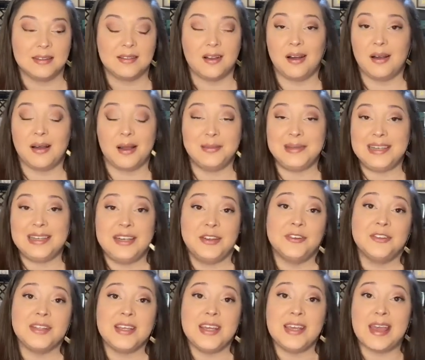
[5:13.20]

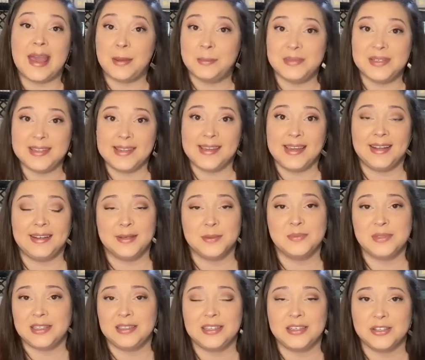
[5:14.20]
nearly empty and
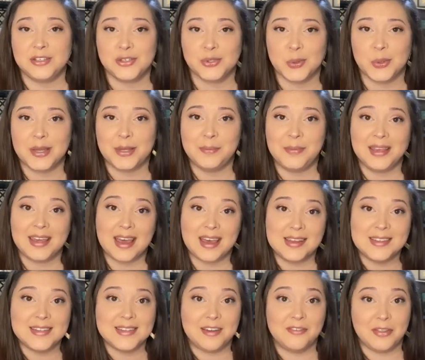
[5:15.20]
completely destroyed
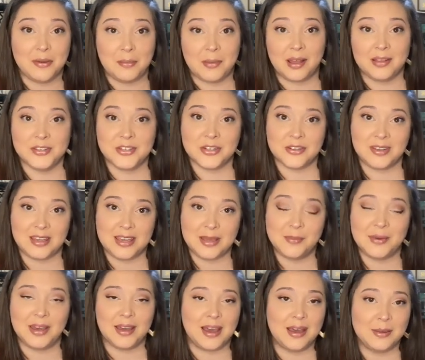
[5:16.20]
because of the monster that he
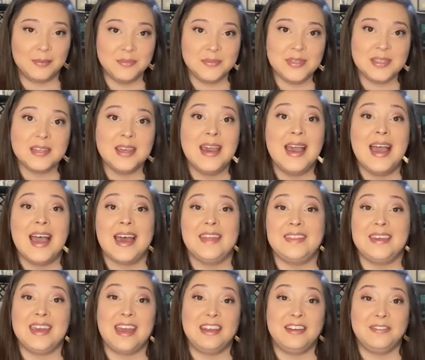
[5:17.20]
becomes at
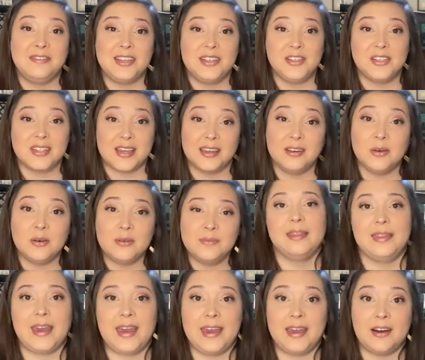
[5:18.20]
the end of each cycle.
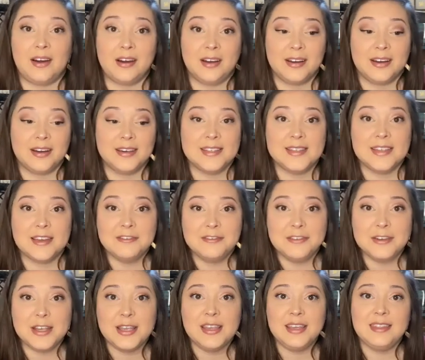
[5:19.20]
They are
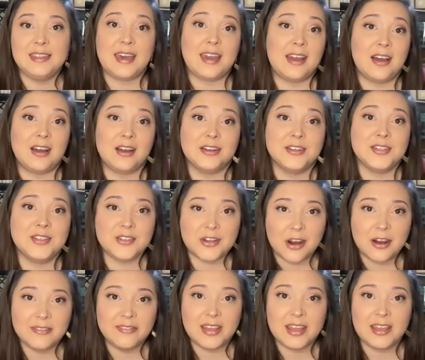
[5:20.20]
suffering, they are
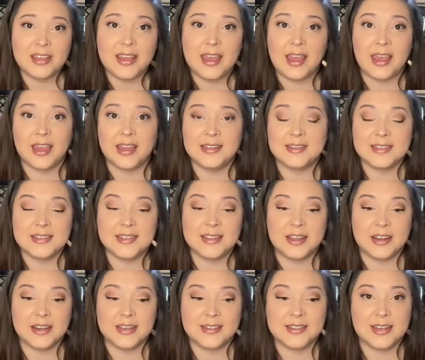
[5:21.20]
starving, and
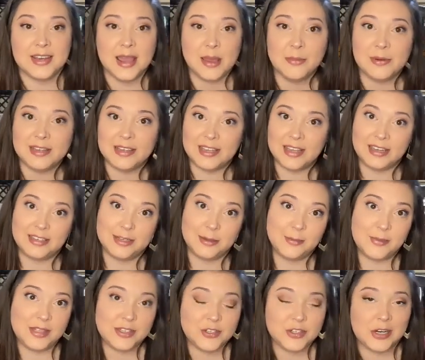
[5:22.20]
there is a neighboring
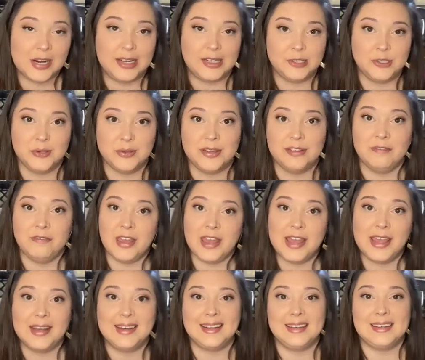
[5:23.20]
kingdom that's trying to
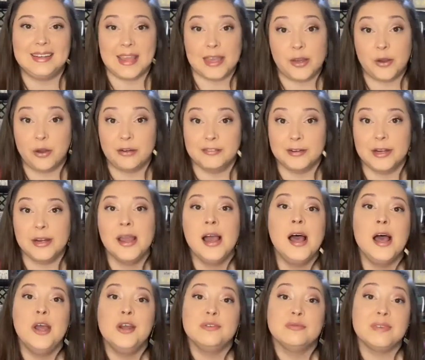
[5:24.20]
invade and take over.
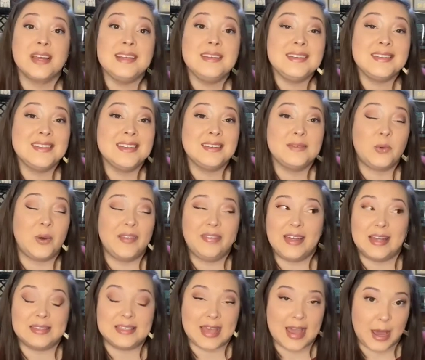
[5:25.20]
Ren doesn't want
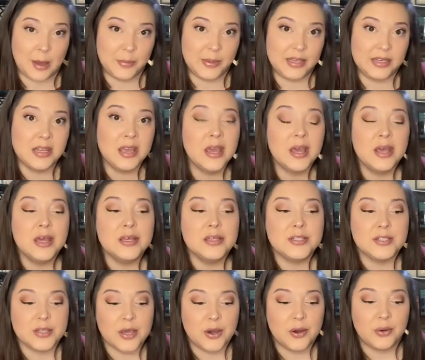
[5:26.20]
that to happen.
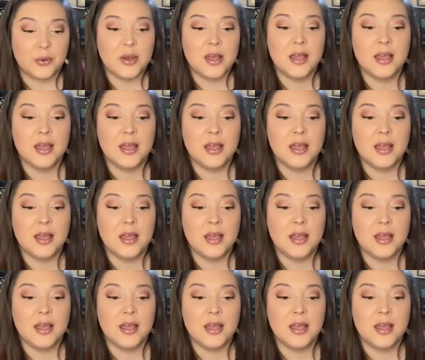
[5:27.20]
So